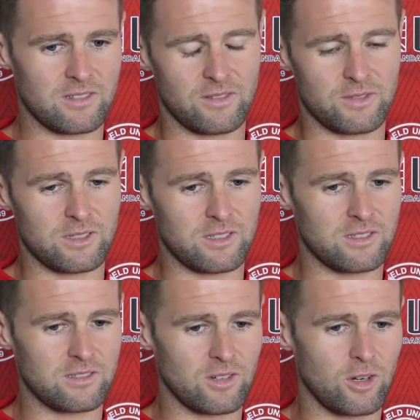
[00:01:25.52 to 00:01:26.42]

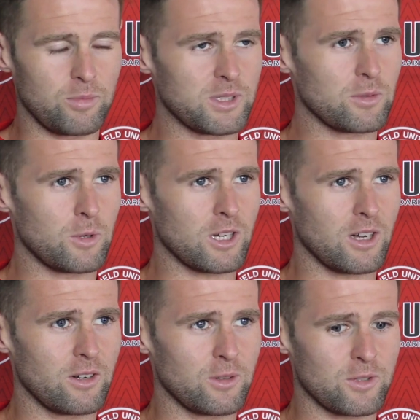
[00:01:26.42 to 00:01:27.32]
obviously hoping to walk
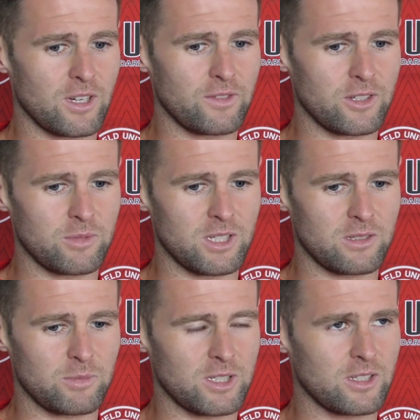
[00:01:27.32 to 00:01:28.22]
out at Old Trafford will be
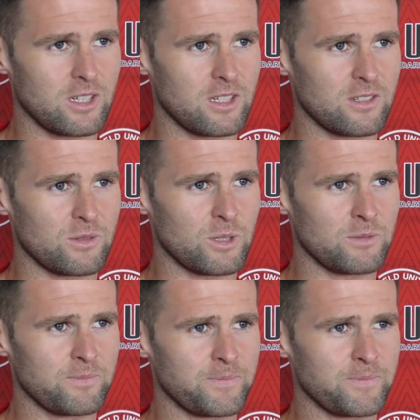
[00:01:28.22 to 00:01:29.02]
a special occasion as well.